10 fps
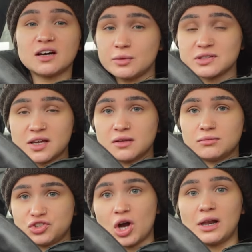I was like,
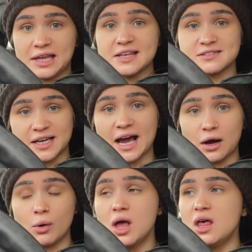Charlie is
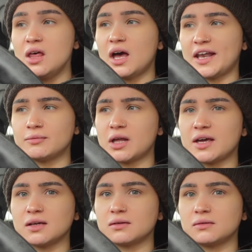now, and I'm
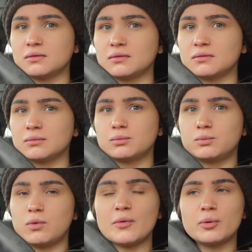like,
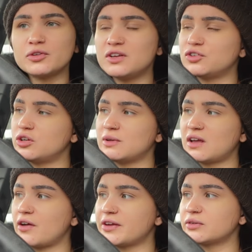it wasn't even 2 weeks
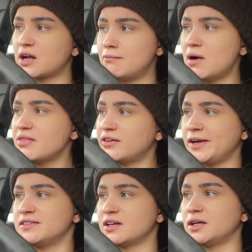later, I think it was like a month
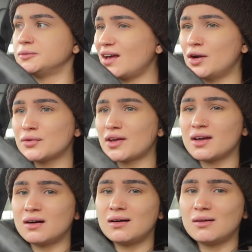later, and I was like,
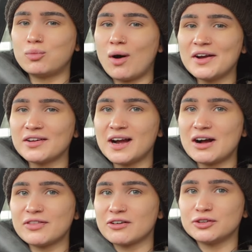why did I
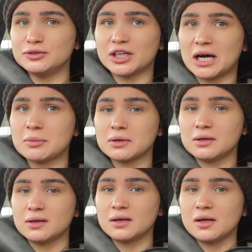have that flu jab?
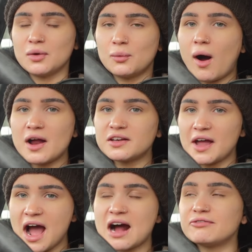Why did I
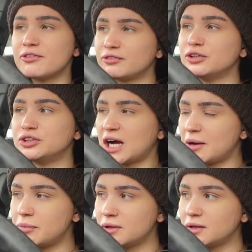have the flu jab?